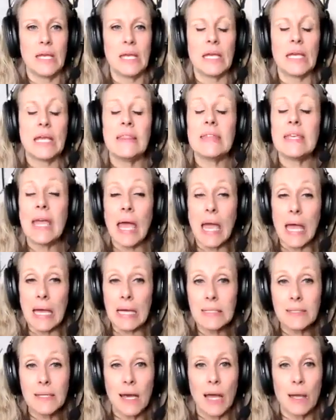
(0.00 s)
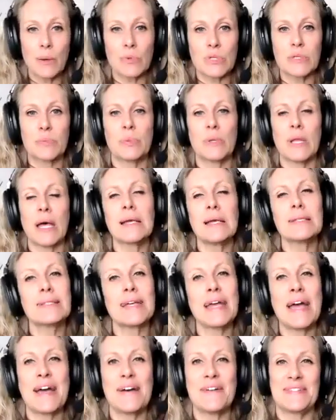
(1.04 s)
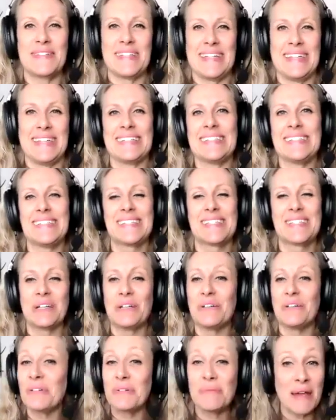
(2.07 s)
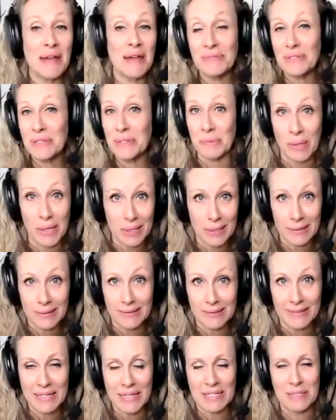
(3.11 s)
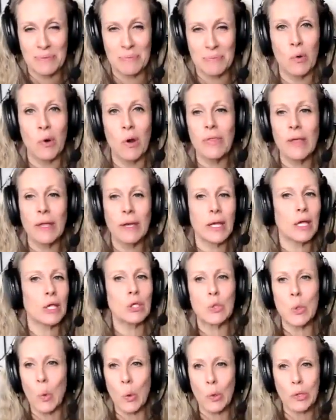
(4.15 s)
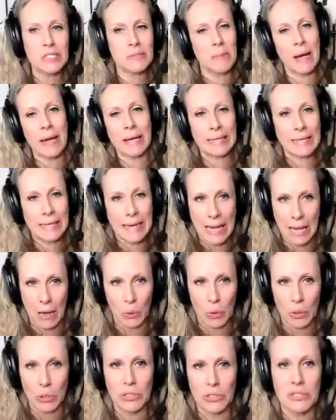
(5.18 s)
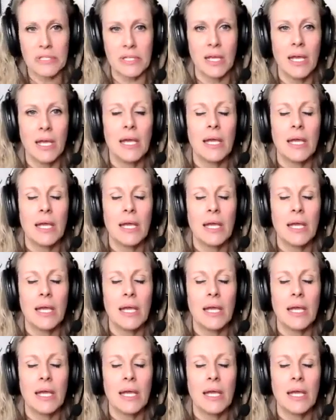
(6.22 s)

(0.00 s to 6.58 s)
In the end, I was blessed to have kids from everywhere. It's more than a yours, mine, and ours.